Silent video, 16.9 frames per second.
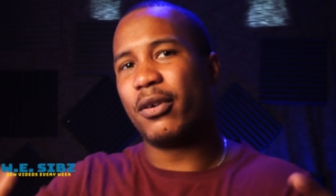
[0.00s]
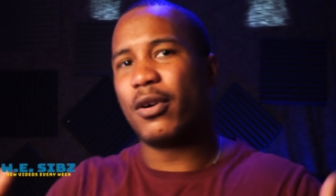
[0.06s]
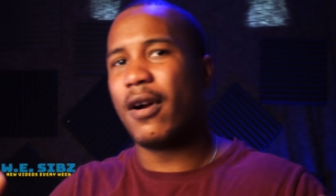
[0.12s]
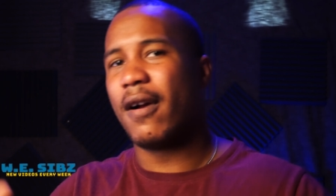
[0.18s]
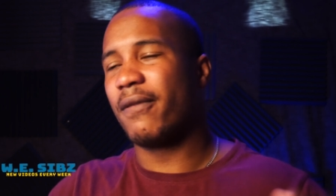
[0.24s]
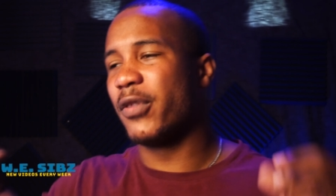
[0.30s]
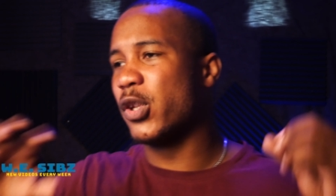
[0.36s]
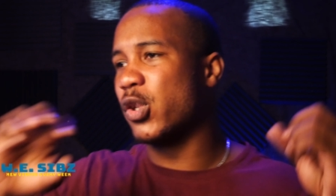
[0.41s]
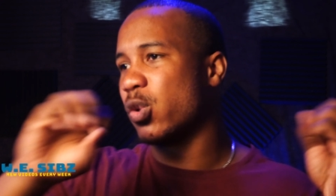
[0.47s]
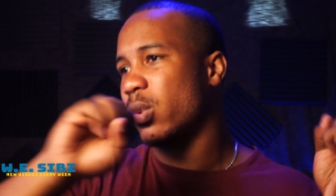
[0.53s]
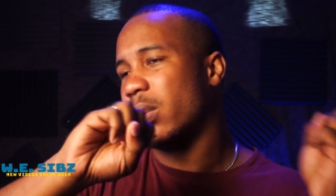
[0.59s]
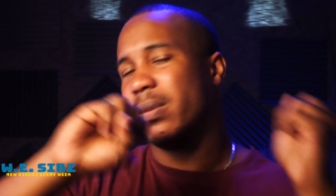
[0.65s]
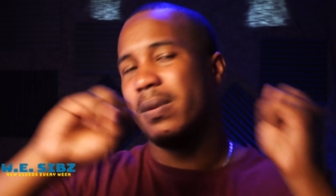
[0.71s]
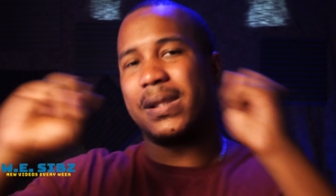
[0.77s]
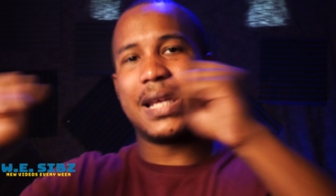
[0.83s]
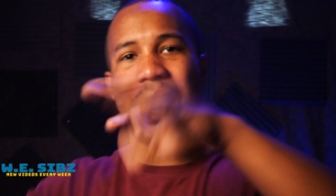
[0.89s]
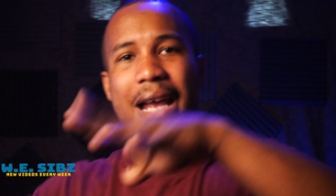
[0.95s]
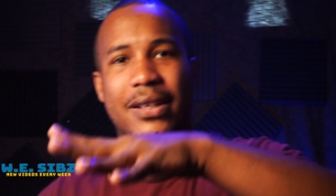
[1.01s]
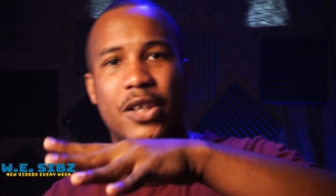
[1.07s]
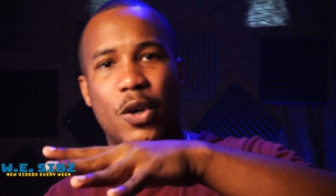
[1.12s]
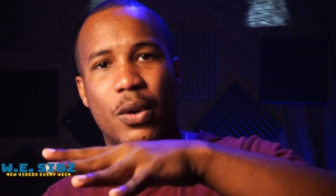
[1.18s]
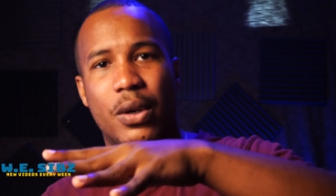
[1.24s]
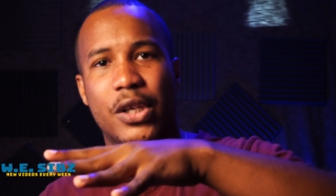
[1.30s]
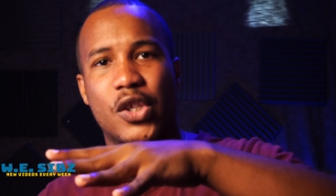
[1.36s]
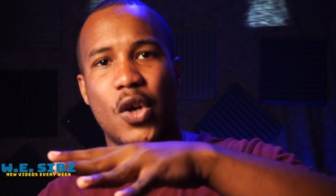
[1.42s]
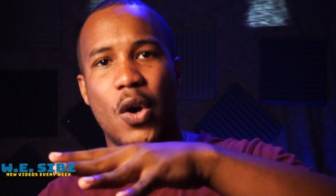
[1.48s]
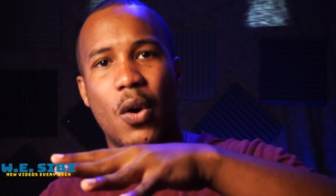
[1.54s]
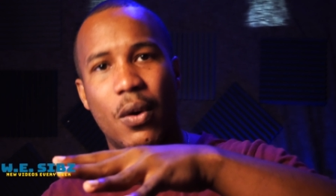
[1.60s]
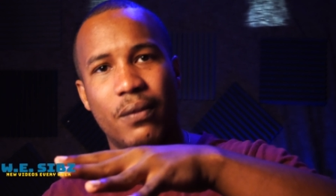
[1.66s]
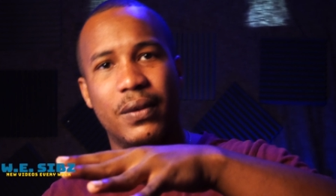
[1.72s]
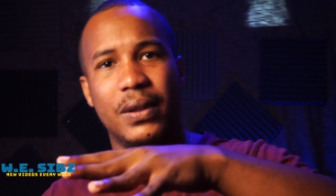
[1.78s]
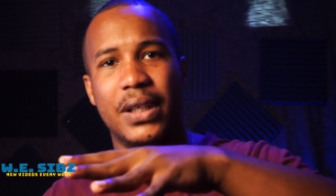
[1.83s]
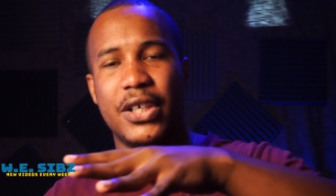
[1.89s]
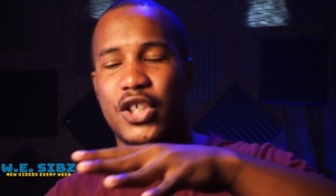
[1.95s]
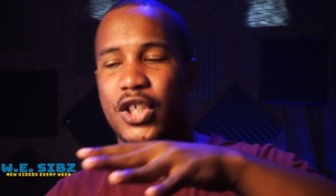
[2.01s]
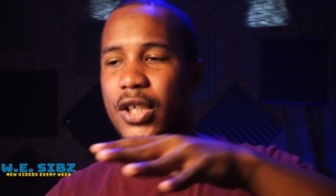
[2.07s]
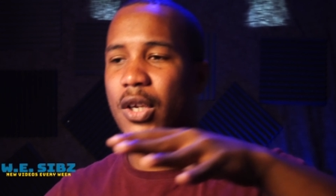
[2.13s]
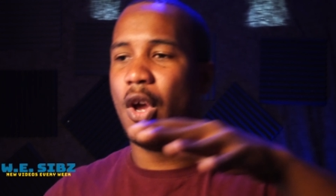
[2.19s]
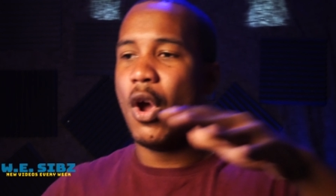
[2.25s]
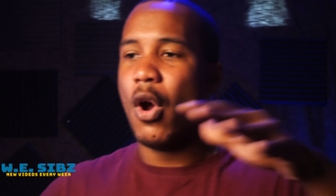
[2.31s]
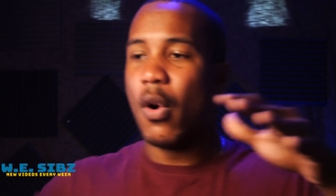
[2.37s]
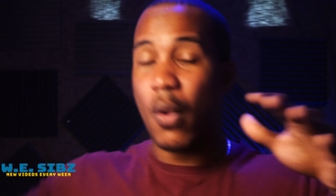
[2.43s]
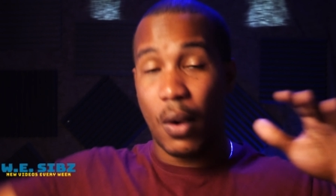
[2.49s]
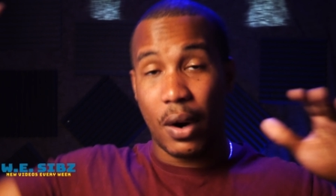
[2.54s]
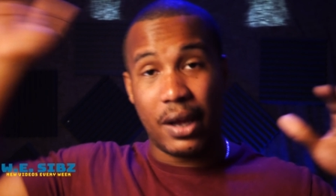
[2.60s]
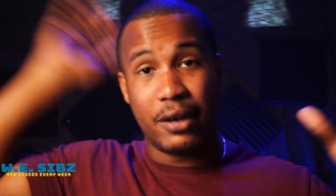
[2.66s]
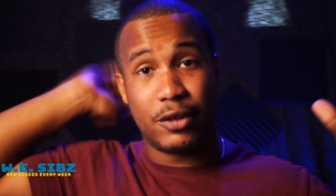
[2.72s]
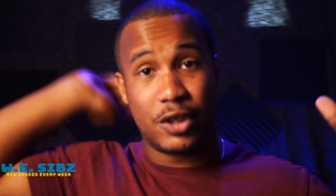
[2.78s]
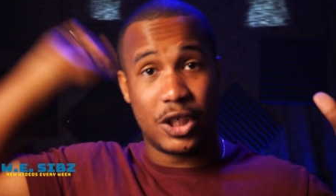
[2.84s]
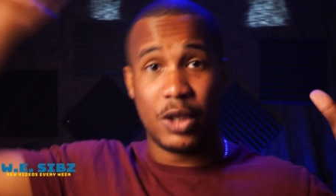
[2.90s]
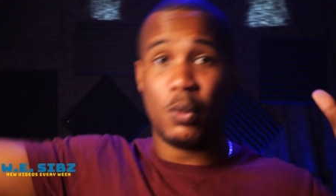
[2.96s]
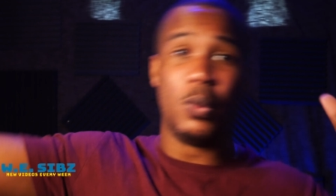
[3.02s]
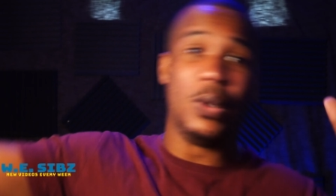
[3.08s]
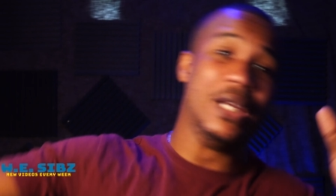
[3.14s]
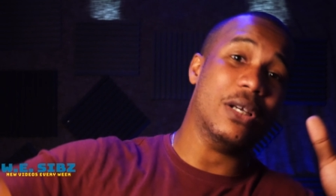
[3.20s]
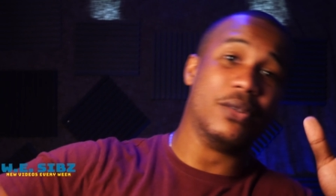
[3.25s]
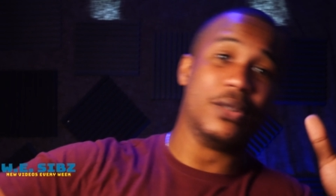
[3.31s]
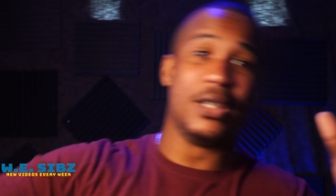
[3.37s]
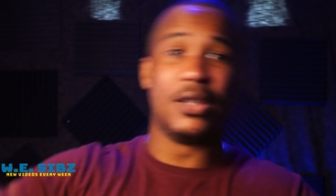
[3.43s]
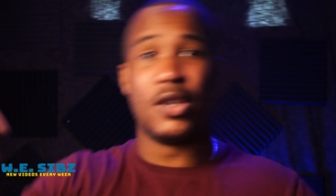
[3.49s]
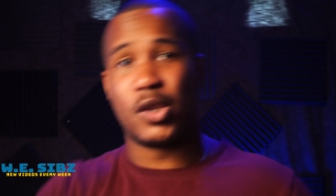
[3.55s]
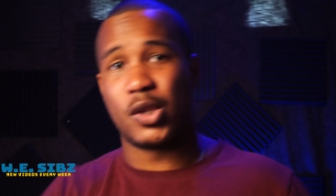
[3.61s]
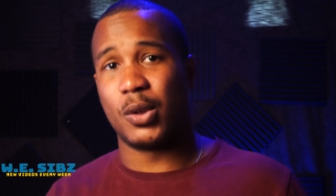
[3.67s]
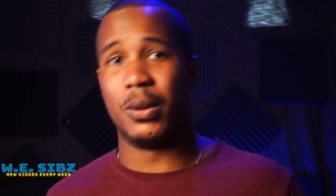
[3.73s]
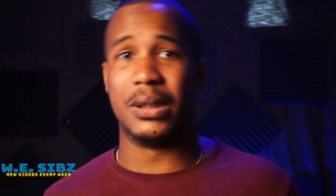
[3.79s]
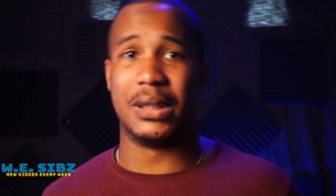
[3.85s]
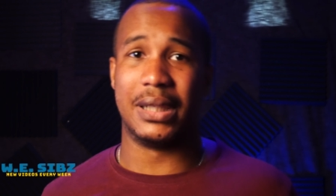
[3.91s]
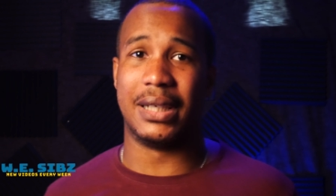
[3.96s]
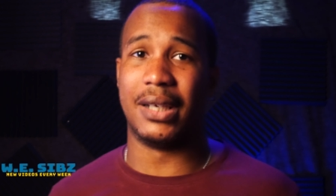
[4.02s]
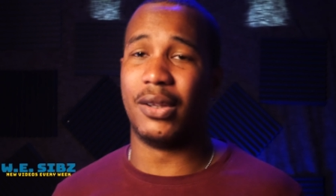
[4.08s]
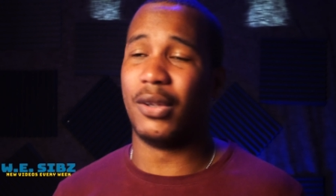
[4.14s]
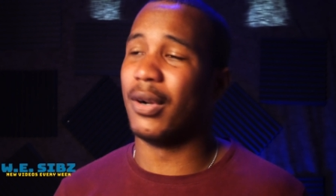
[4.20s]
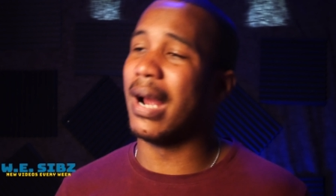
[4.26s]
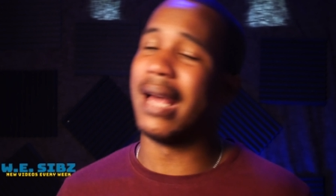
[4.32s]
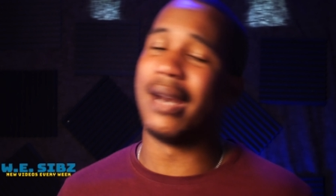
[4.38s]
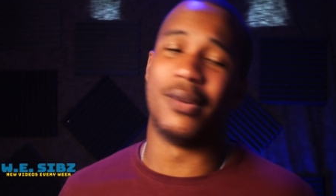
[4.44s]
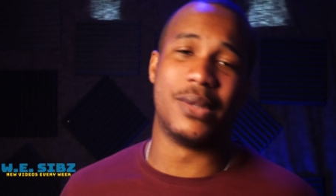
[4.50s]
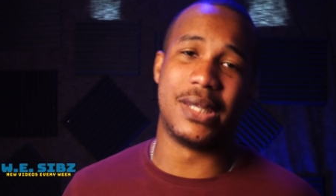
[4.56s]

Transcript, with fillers: I don't know if the sword was acting on its own volition or if she wielded the sword to kill her.